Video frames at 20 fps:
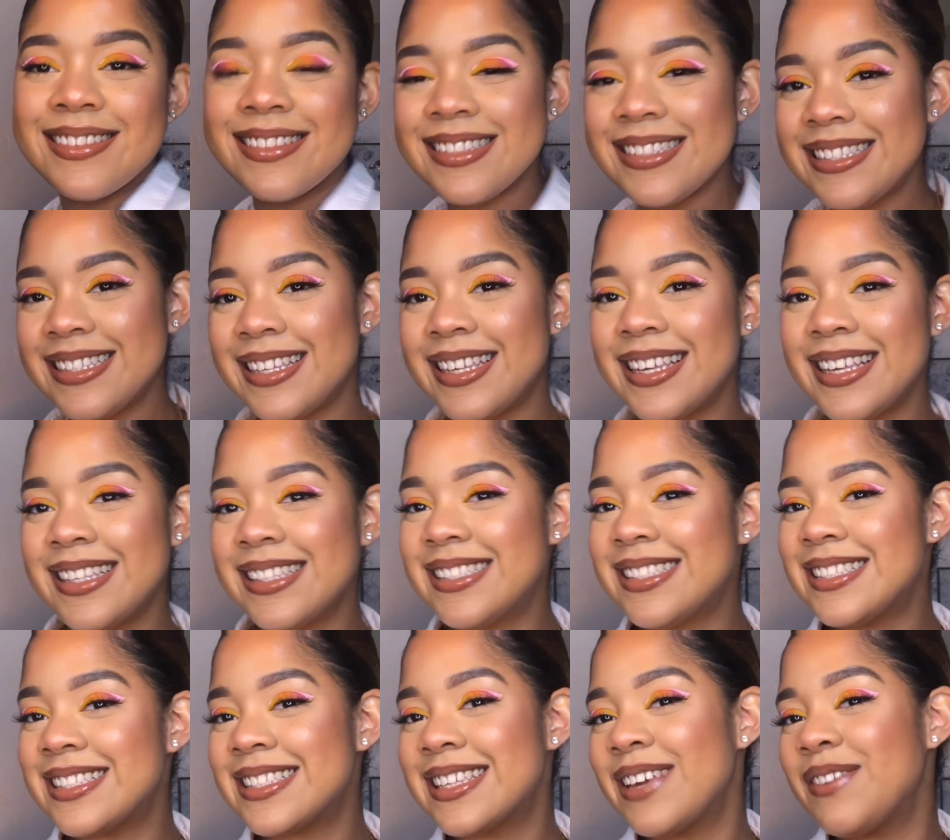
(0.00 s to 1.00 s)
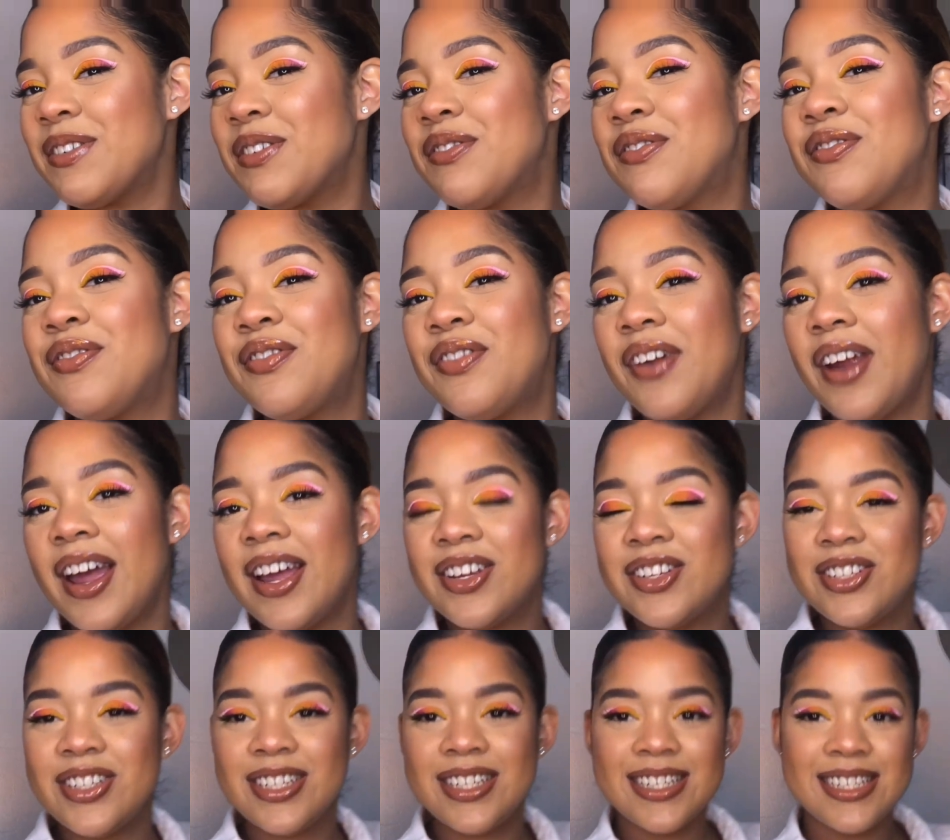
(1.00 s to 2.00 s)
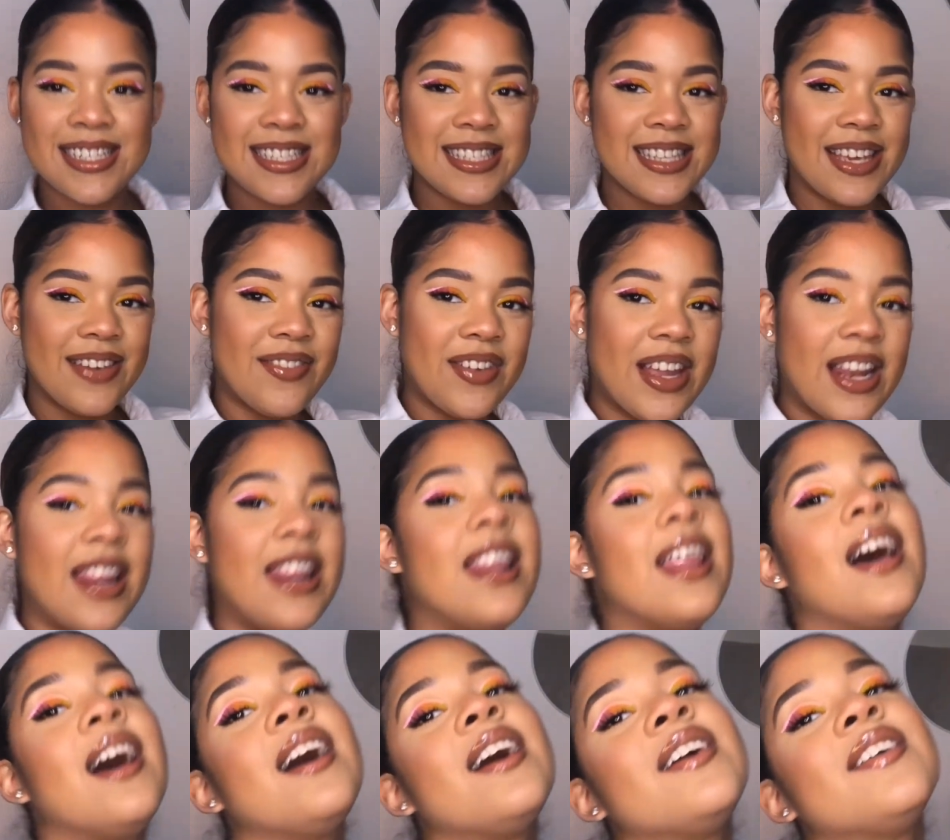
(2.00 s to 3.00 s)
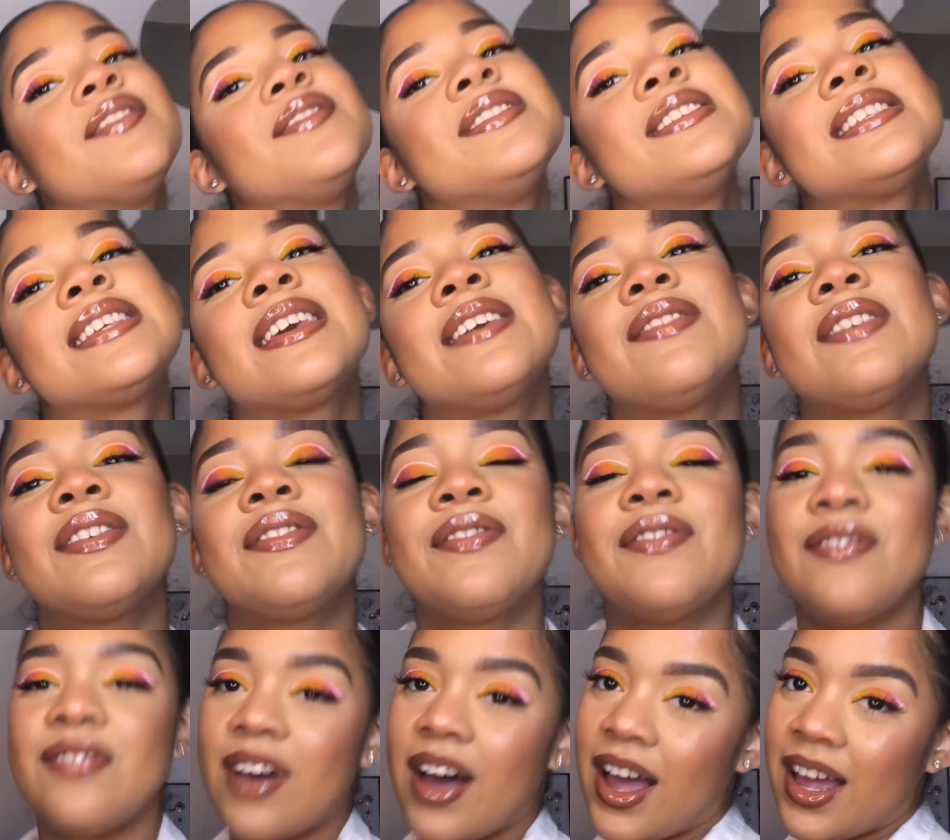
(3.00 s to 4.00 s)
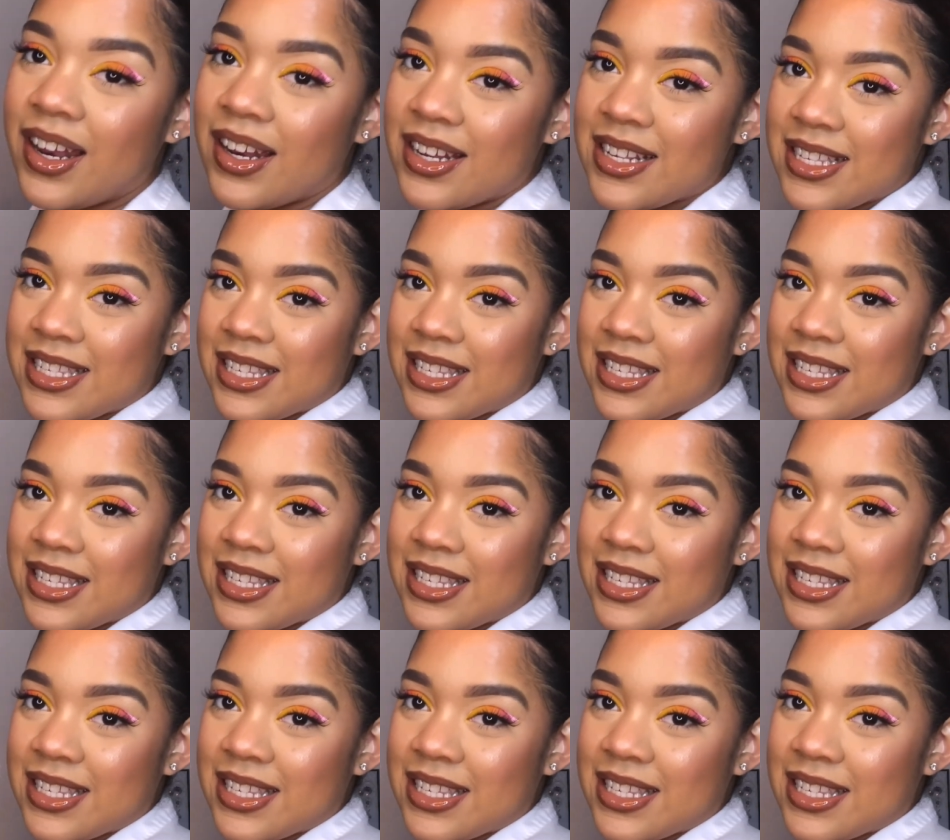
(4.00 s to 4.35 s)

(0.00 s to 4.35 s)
See, it's giving fresh, it's giving love, it's giving fun.